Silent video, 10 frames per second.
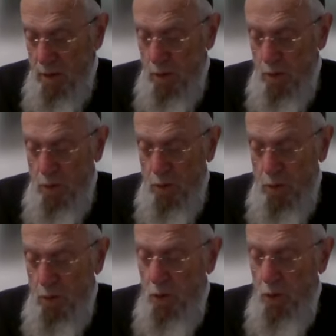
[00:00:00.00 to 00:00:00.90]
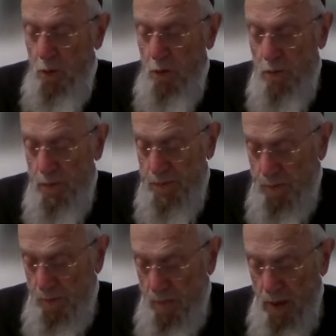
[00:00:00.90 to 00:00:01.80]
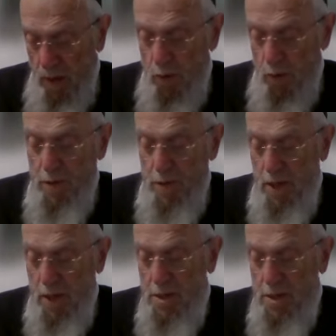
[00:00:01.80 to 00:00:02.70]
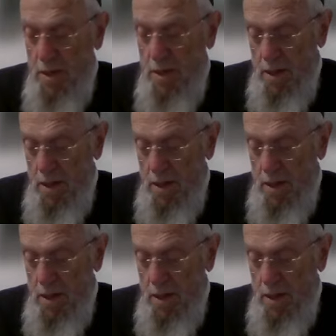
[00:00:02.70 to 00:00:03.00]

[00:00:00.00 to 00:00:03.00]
to do good things,